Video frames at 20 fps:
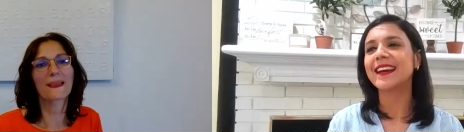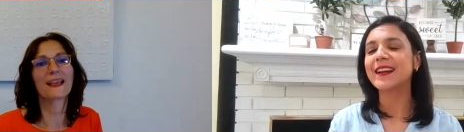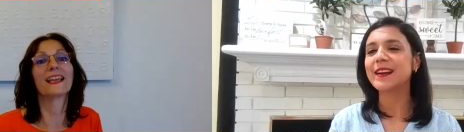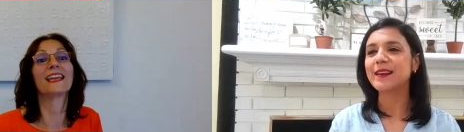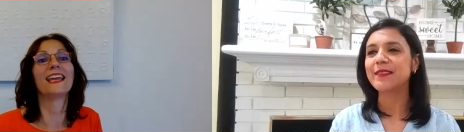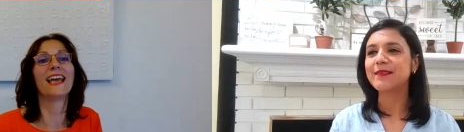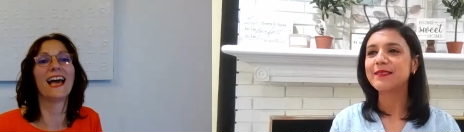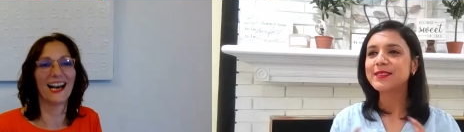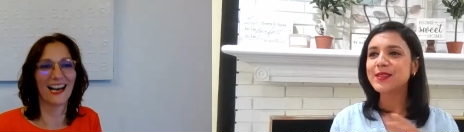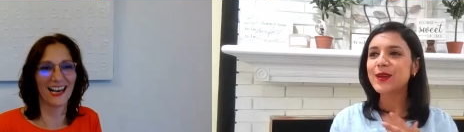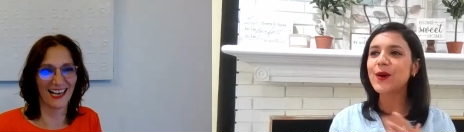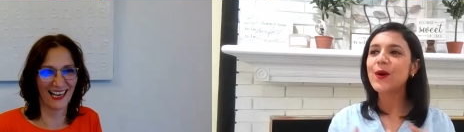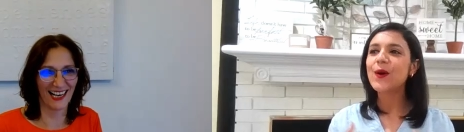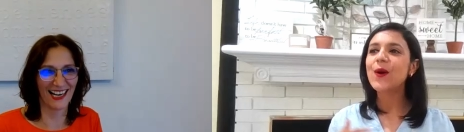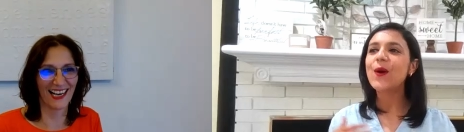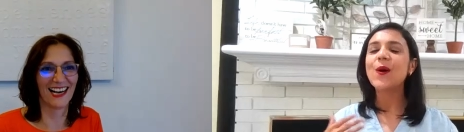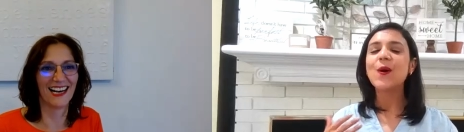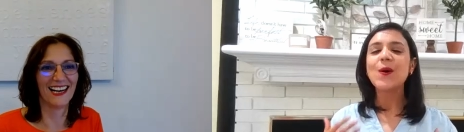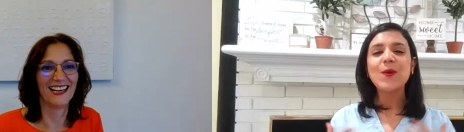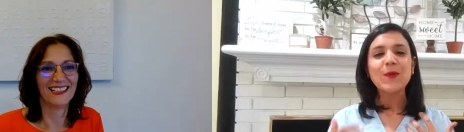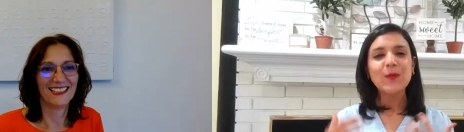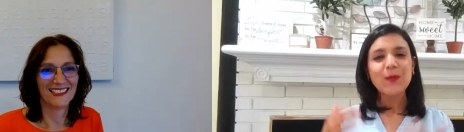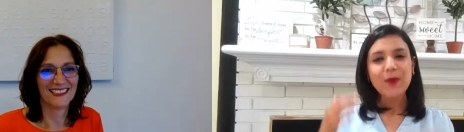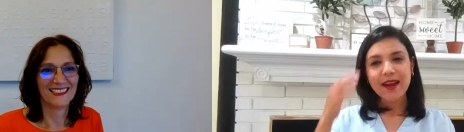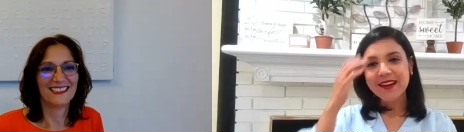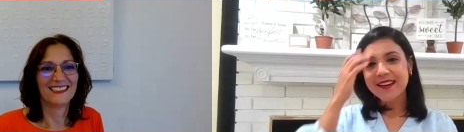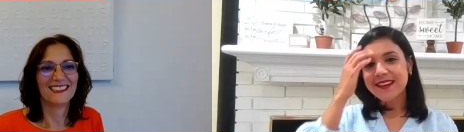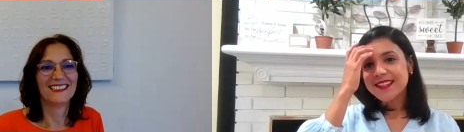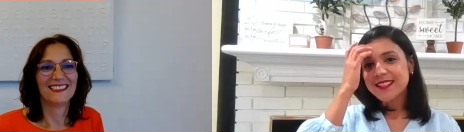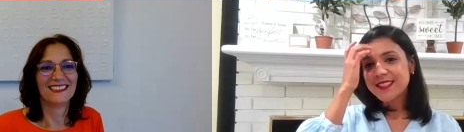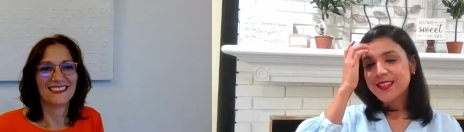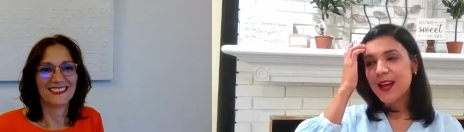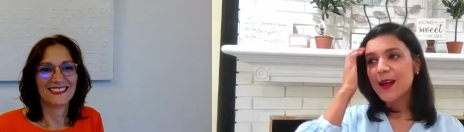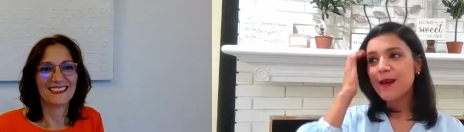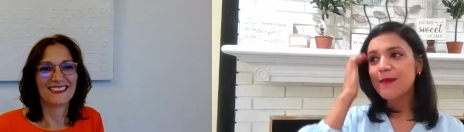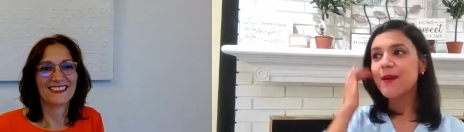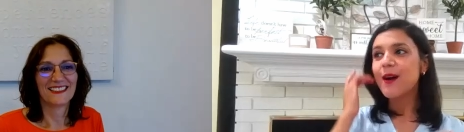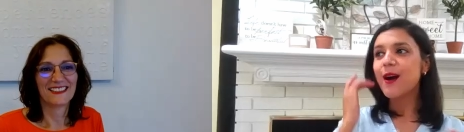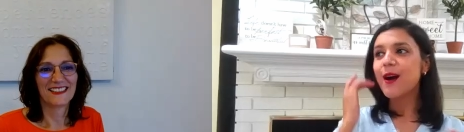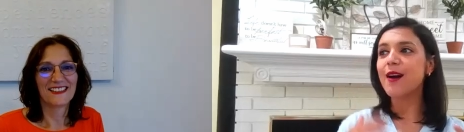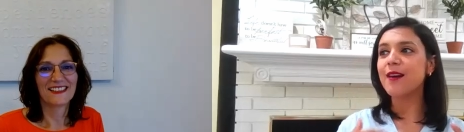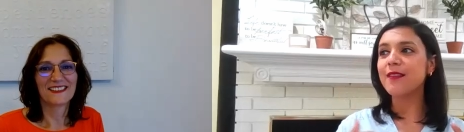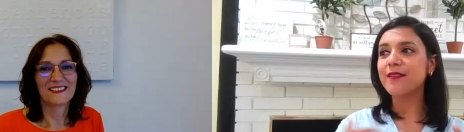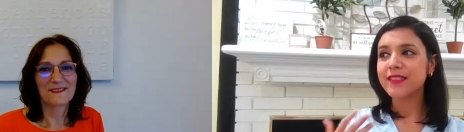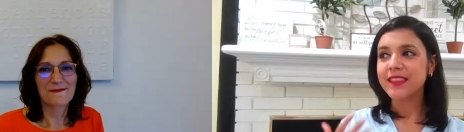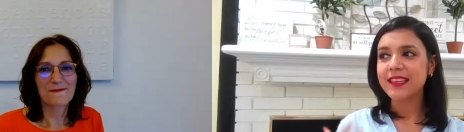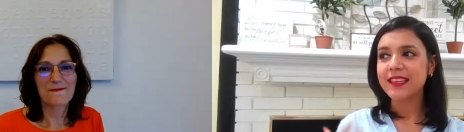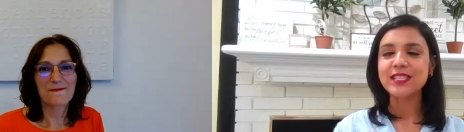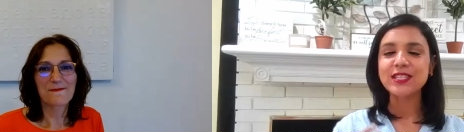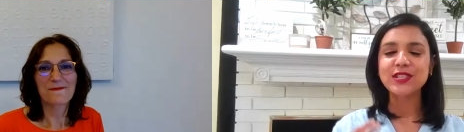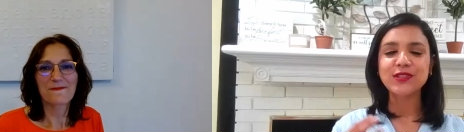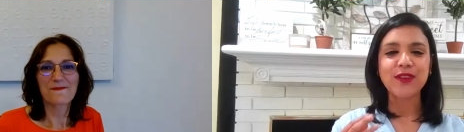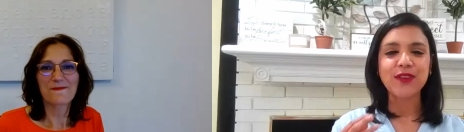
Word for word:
Speaker 1: Uh, so what are some of the